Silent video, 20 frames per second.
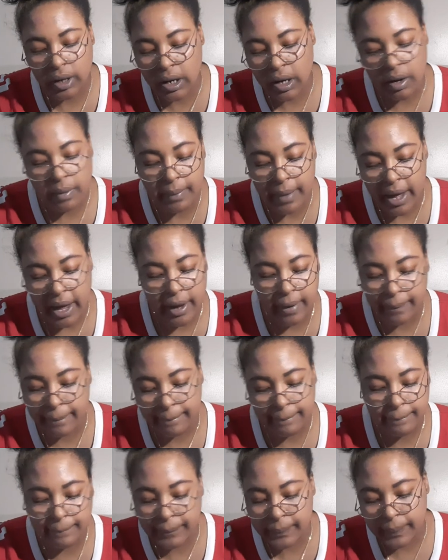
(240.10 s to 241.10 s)
to come back.
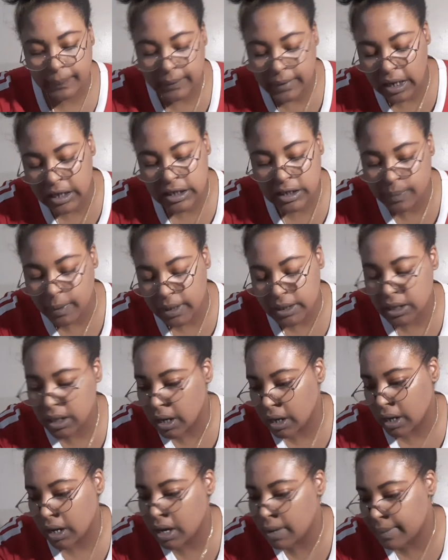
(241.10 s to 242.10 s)
Is this person
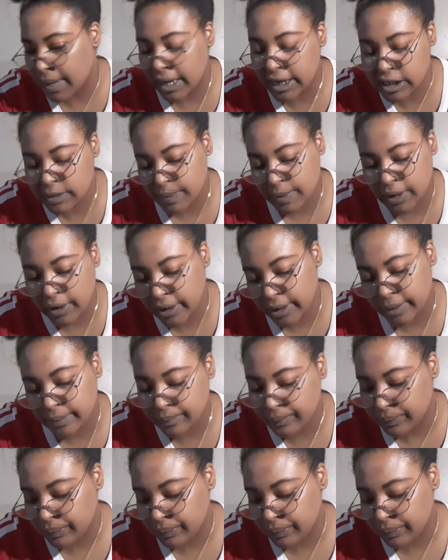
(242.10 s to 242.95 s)
going to come back, spirit?